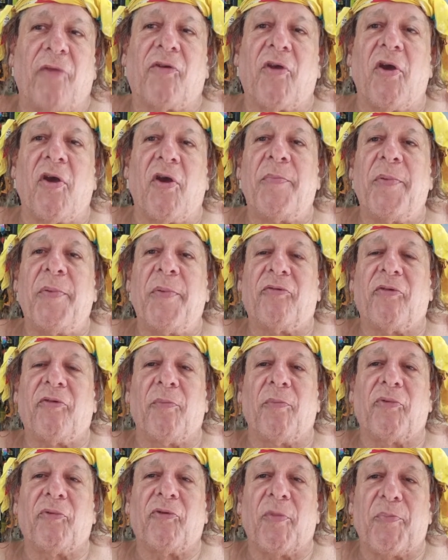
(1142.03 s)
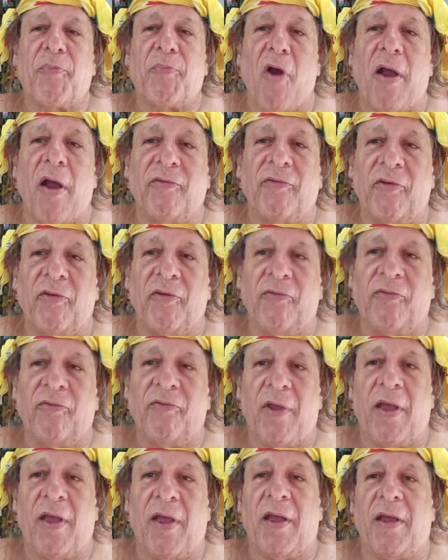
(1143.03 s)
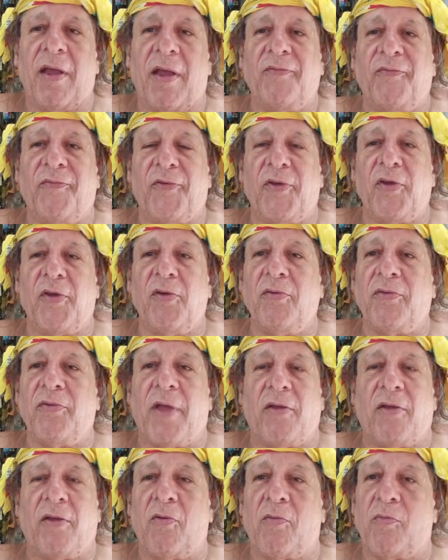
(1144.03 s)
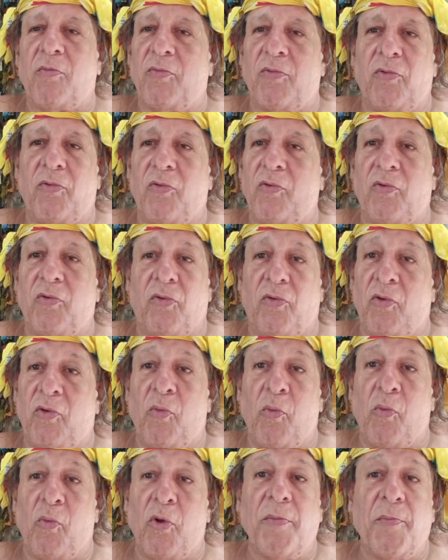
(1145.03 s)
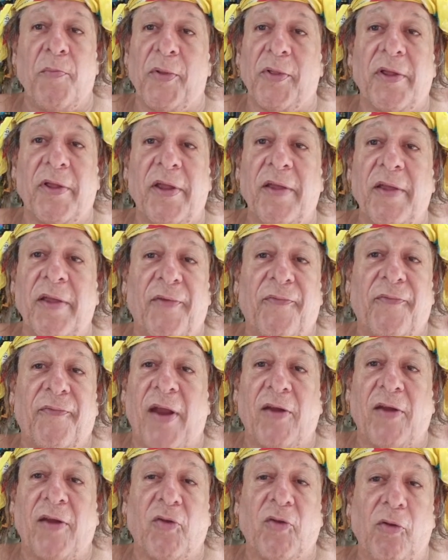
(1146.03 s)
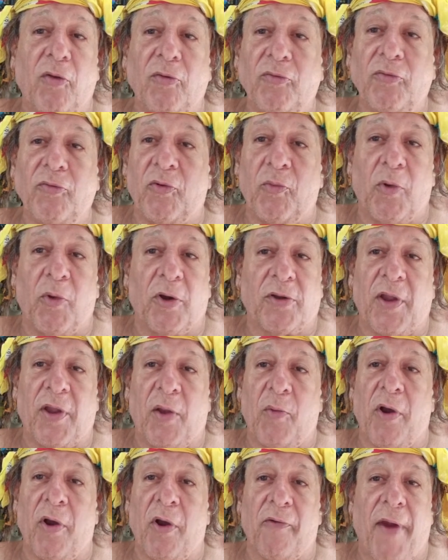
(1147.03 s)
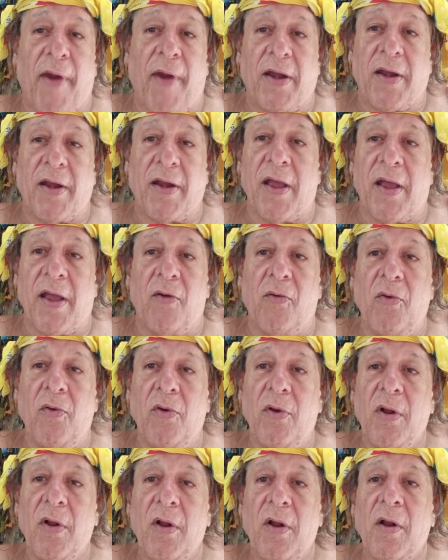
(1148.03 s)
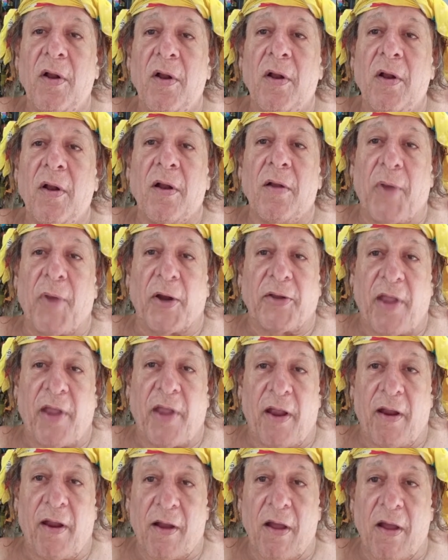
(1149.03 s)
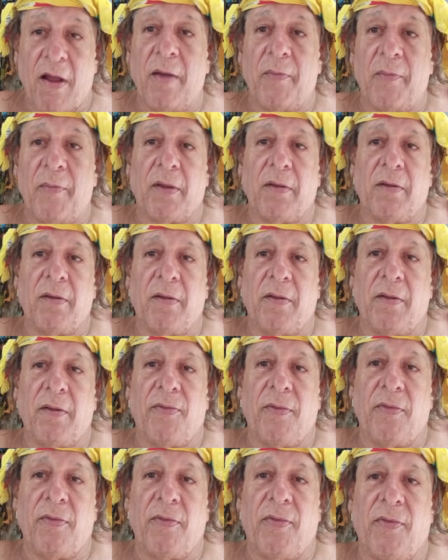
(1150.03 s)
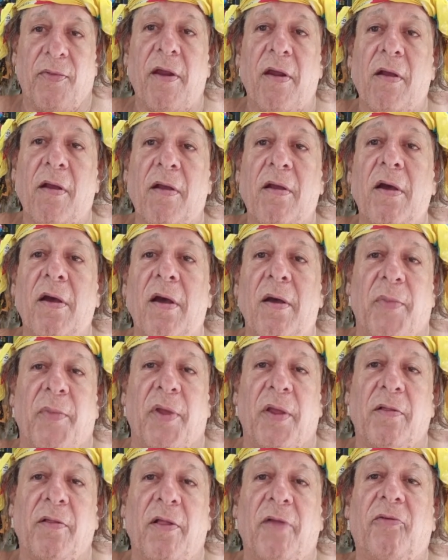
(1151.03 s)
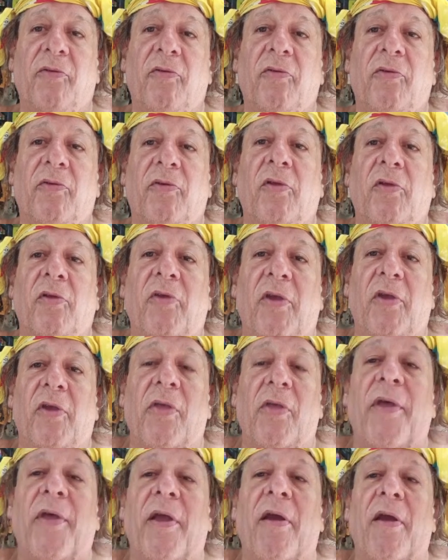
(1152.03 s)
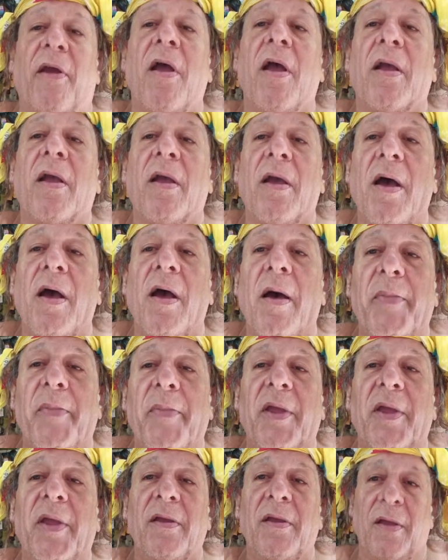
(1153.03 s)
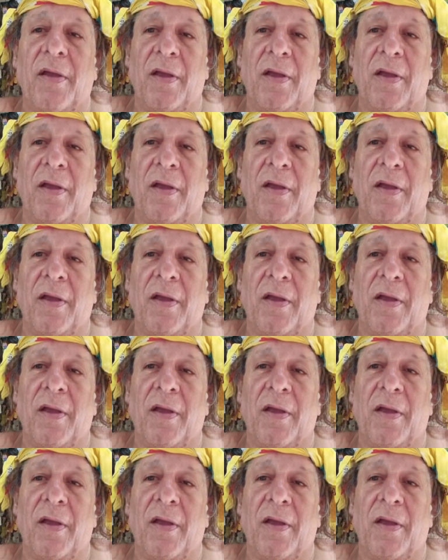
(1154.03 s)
going to be some surprises ahead for you that you wouldn't believe if I told you what they were right now, but they're coming. They're coming. They're coming.